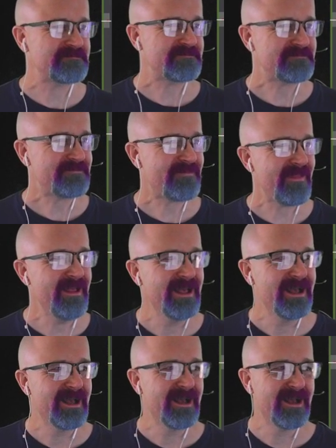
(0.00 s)
On the
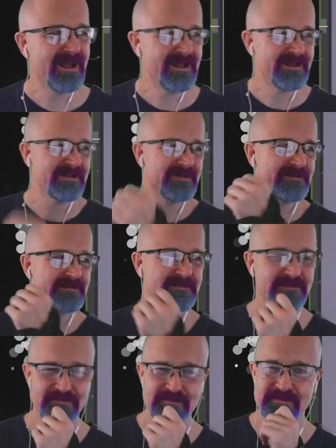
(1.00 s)
upside, great new party
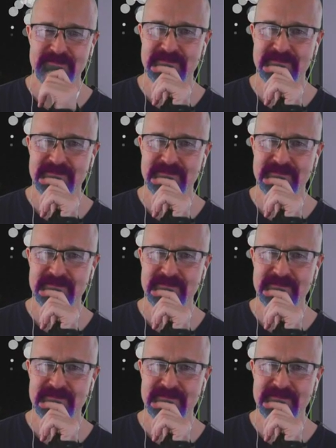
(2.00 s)
trick.